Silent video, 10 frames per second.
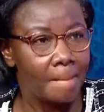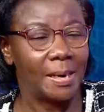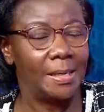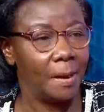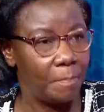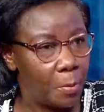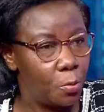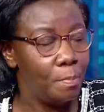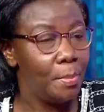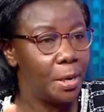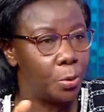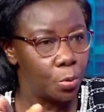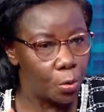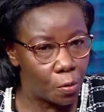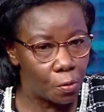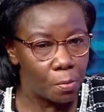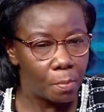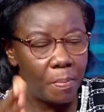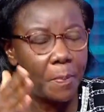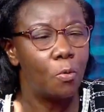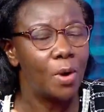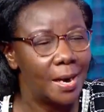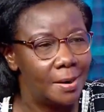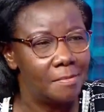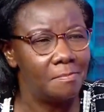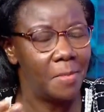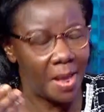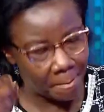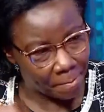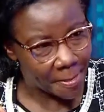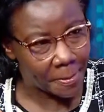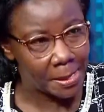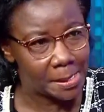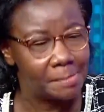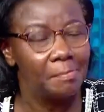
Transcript: But there are people who need to know, people who can empathize,